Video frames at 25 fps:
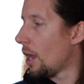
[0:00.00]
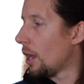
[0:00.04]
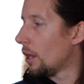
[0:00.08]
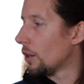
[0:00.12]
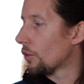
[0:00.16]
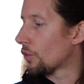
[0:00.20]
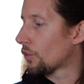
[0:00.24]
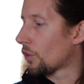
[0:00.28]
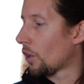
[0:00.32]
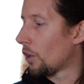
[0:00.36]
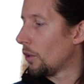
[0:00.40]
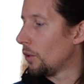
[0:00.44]

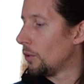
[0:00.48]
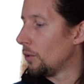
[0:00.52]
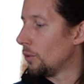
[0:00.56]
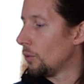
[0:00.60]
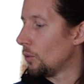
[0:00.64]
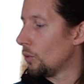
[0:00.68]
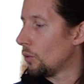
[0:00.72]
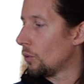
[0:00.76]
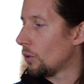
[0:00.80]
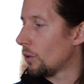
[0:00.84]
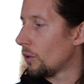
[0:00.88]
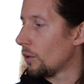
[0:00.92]
So
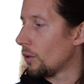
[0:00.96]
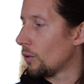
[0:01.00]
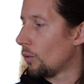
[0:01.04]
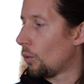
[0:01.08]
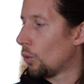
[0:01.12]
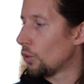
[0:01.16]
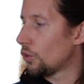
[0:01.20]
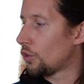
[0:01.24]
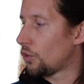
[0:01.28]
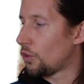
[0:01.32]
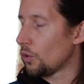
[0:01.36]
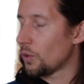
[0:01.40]
what you
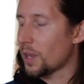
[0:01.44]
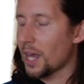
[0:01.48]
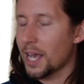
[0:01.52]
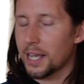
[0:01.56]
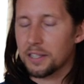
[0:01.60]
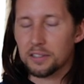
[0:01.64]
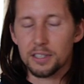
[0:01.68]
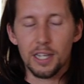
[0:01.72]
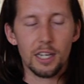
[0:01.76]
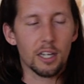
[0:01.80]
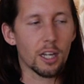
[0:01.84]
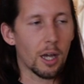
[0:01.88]
want to do that
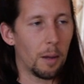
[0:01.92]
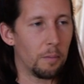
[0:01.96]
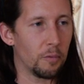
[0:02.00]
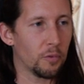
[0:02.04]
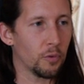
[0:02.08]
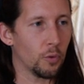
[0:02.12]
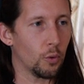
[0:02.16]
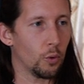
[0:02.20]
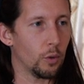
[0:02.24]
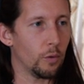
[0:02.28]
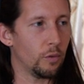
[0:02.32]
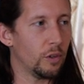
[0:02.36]
is get
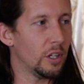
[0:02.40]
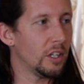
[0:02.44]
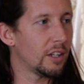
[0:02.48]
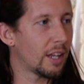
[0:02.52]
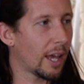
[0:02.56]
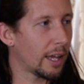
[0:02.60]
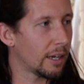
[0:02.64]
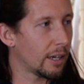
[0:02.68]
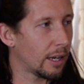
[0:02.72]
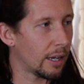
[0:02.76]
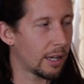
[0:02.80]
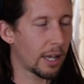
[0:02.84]
comfortable. If you need
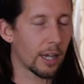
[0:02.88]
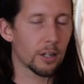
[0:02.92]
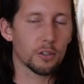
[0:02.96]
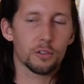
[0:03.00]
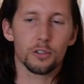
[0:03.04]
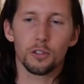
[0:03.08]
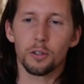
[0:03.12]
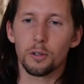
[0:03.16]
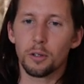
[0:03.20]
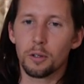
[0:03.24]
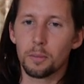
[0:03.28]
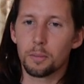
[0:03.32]
any
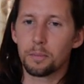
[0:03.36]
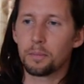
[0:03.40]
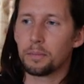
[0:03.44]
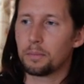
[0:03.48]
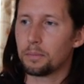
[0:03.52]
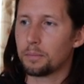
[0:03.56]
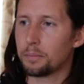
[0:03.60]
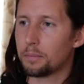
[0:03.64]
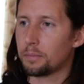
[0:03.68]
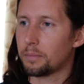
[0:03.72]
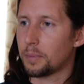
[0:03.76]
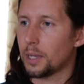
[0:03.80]
extra
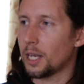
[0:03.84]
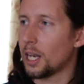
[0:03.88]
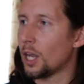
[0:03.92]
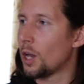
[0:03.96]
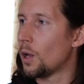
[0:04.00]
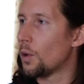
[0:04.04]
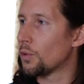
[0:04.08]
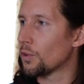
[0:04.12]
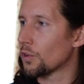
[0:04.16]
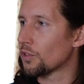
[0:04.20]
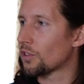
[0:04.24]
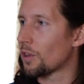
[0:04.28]

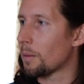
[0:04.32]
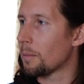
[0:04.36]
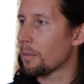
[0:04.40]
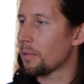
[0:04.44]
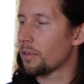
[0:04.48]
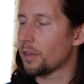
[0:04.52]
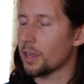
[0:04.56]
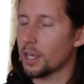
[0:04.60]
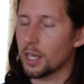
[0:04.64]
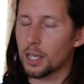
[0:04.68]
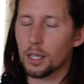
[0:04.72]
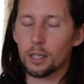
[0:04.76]
pillows or
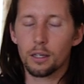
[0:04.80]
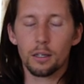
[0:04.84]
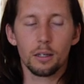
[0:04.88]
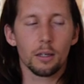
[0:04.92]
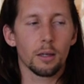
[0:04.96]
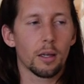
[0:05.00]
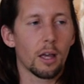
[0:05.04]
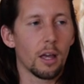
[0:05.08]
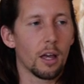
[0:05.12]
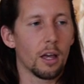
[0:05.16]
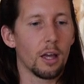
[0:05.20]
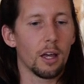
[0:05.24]
something,
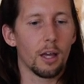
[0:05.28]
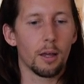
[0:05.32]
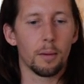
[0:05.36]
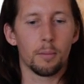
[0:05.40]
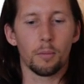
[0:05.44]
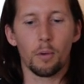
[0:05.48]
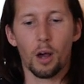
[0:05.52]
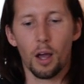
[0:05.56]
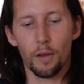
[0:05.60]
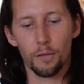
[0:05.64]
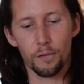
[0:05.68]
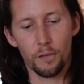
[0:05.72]

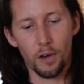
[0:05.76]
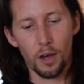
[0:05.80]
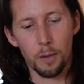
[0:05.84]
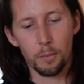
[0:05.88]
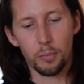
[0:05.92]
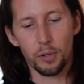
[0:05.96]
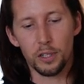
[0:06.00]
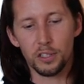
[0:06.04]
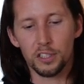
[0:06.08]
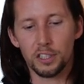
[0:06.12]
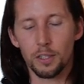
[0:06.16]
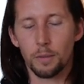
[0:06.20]
I find
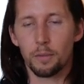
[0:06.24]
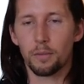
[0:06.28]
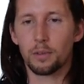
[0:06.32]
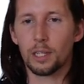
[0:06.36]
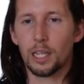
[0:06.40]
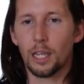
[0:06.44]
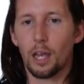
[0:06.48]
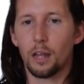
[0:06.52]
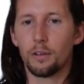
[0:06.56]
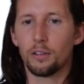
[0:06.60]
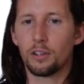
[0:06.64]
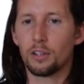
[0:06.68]
putting
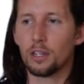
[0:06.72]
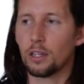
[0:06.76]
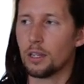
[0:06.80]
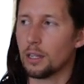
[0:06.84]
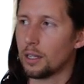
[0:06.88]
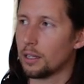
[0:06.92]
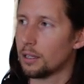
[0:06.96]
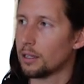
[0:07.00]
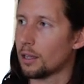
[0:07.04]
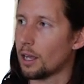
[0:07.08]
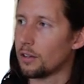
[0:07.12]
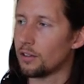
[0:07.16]
something
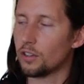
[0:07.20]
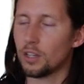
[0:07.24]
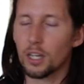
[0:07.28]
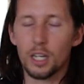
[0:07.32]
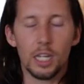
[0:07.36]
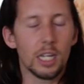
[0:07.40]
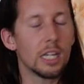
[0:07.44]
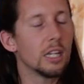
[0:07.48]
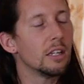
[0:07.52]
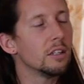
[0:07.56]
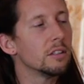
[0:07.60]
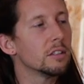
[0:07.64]
under your
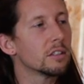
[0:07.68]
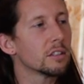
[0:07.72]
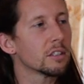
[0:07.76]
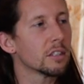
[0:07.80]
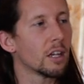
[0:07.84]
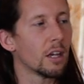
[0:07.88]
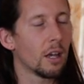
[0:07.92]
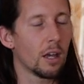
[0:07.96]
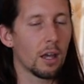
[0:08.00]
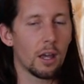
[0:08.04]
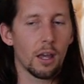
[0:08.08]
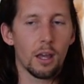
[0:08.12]
knees,
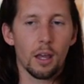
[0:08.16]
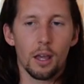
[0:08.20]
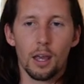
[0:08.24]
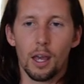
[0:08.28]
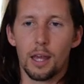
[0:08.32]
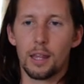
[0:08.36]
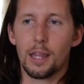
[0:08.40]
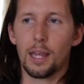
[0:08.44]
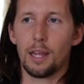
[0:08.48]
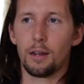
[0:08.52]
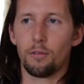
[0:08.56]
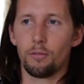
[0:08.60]

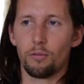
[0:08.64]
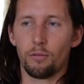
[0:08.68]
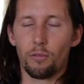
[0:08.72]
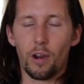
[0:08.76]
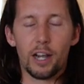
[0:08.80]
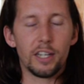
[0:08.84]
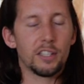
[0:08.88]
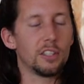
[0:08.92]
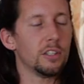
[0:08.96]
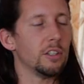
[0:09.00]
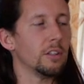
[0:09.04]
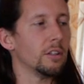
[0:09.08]
and then
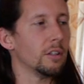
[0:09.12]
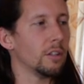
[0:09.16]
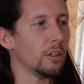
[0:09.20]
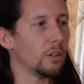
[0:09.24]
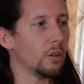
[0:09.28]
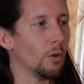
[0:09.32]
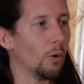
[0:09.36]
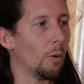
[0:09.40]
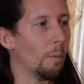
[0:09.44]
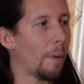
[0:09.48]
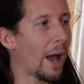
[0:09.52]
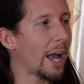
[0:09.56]
raising
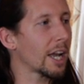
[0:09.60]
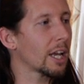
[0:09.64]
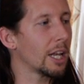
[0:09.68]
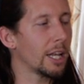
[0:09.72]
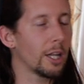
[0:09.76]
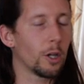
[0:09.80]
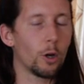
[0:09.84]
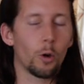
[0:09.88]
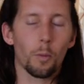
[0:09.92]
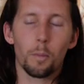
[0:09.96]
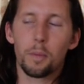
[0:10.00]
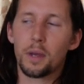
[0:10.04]
your back a
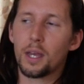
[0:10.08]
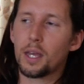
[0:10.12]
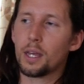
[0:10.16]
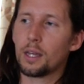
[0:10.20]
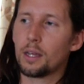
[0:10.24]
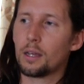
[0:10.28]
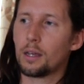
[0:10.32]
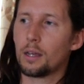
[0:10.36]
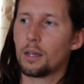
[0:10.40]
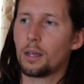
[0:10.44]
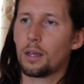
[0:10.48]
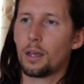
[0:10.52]
little
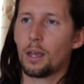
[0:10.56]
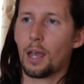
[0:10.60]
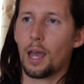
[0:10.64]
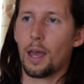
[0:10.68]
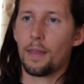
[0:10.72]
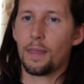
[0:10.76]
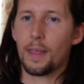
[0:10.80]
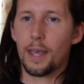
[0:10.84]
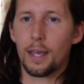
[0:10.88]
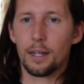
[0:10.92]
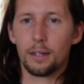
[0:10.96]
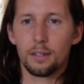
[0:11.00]
bit,
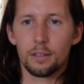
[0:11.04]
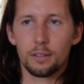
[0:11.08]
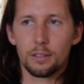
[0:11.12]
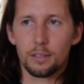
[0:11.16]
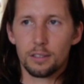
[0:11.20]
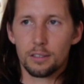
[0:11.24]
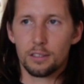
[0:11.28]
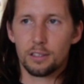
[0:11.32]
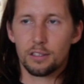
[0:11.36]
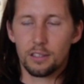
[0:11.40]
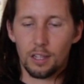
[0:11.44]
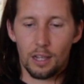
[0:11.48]
and then
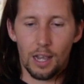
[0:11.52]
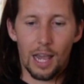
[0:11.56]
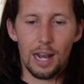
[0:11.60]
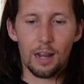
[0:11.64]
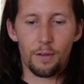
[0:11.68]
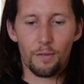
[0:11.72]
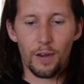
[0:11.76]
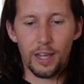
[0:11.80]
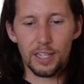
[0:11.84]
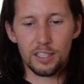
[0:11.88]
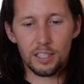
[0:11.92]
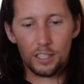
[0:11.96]
just
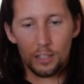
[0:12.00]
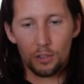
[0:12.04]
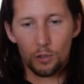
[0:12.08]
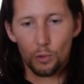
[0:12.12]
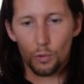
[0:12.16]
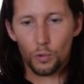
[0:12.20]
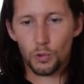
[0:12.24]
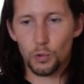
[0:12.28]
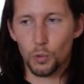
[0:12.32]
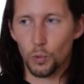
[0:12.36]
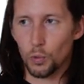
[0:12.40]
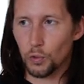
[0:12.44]
elevating
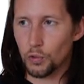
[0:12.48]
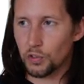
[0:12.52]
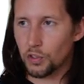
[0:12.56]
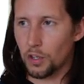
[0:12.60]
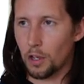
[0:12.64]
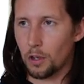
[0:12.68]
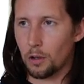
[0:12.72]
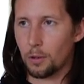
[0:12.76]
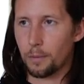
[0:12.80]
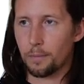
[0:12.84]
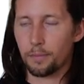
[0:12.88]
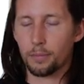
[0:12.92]
your
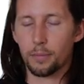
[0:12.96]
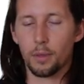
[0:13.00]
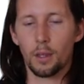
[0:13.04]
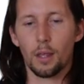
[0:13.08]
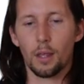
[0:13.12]
torso.